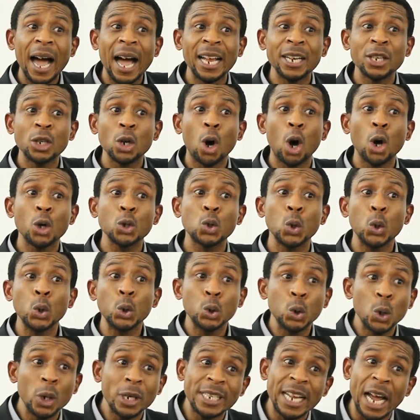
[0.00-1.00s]
and
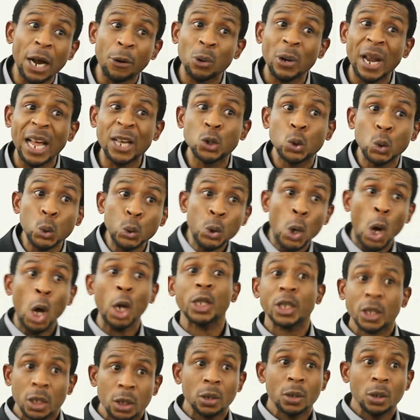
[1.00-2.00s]
also their rulers do
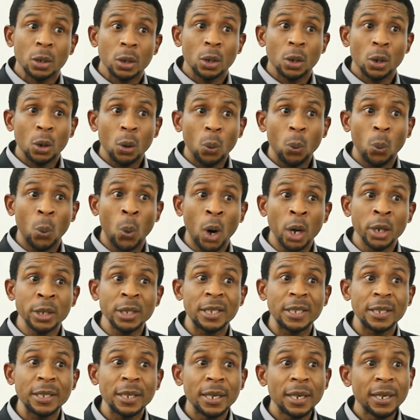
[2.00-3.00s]
not
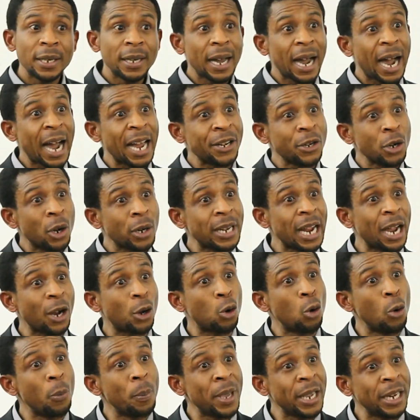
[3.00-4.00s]
want another
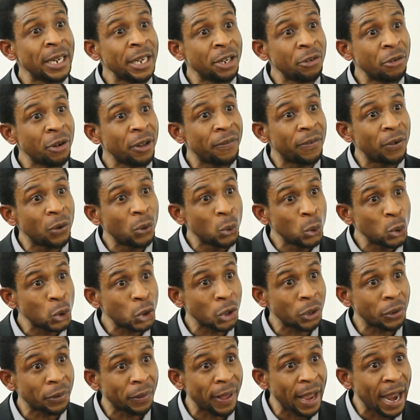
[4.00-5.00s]
Khomeini
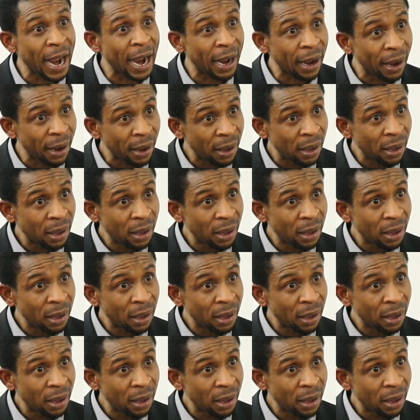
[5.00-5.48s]
revolution there.